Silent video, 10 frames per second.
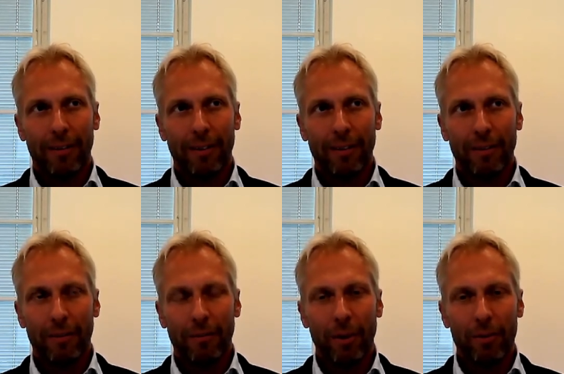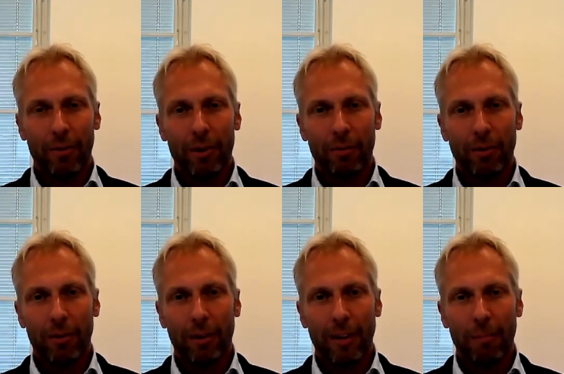uh, very successful
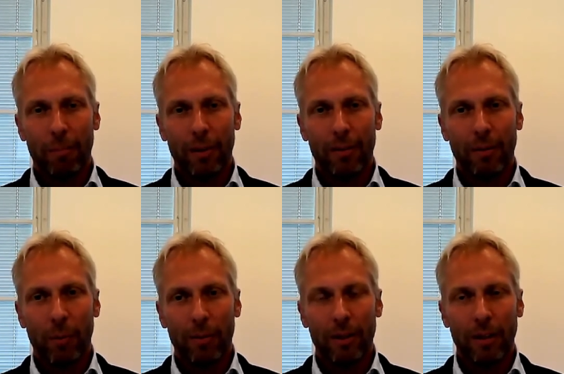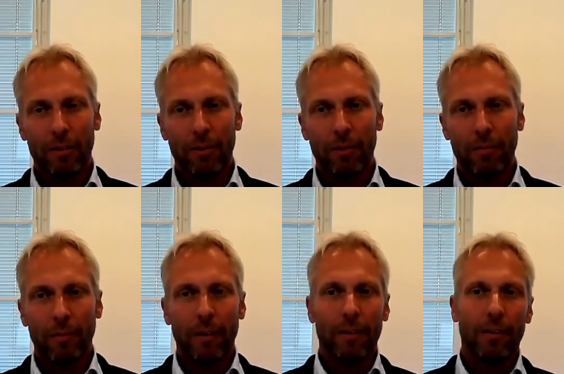companies in one sector,
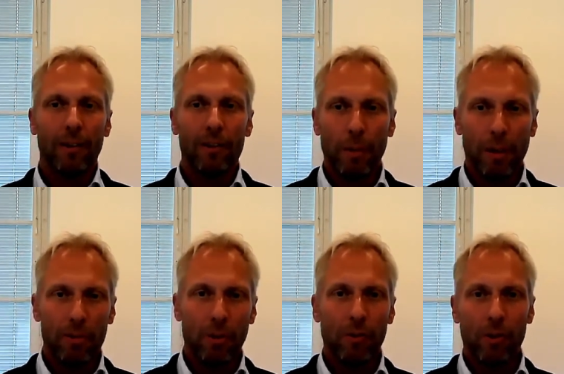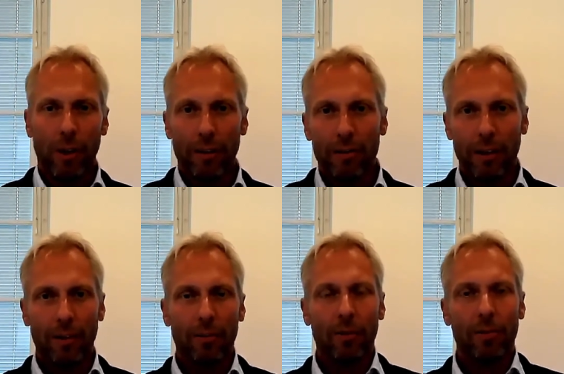it spills over to other
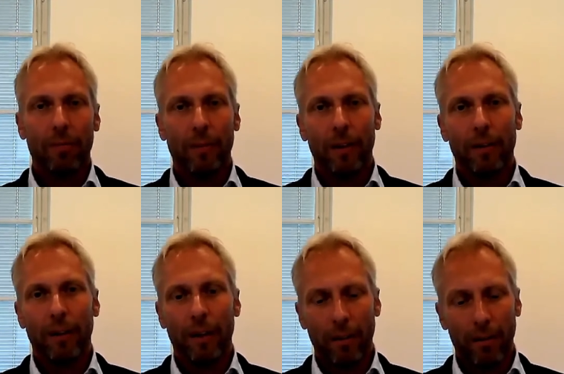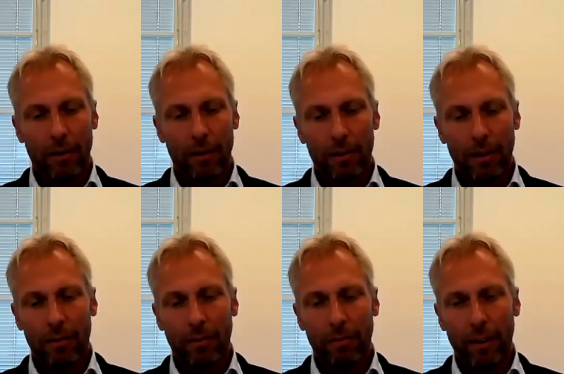sectors. Uh, and I think
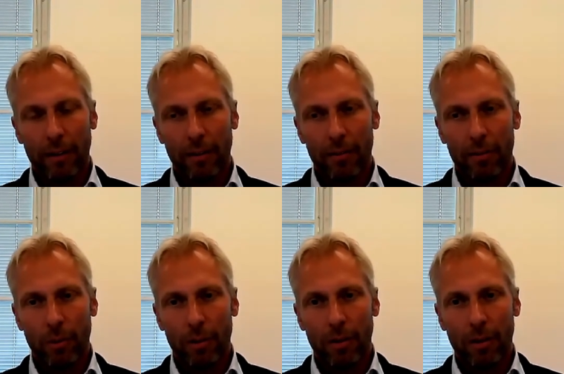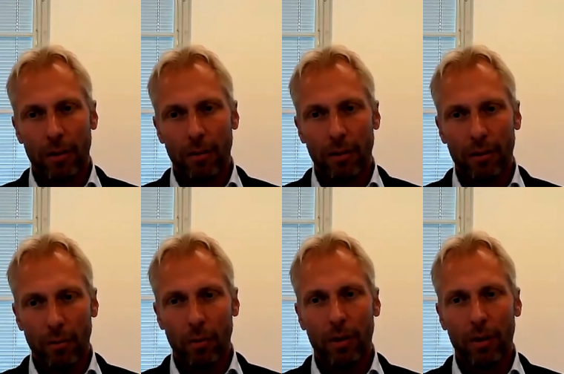just the fact that Sweden and the
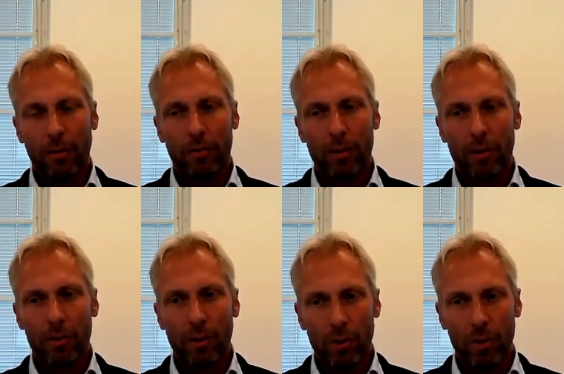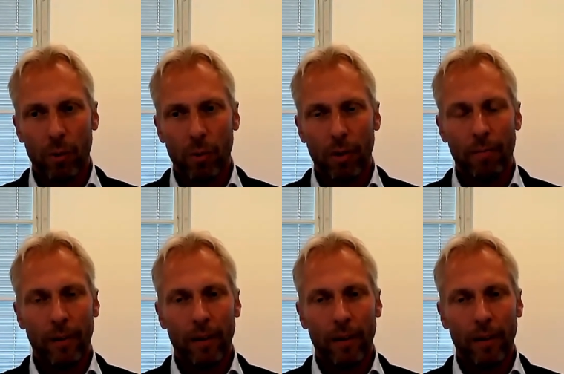Nordic countries are so small,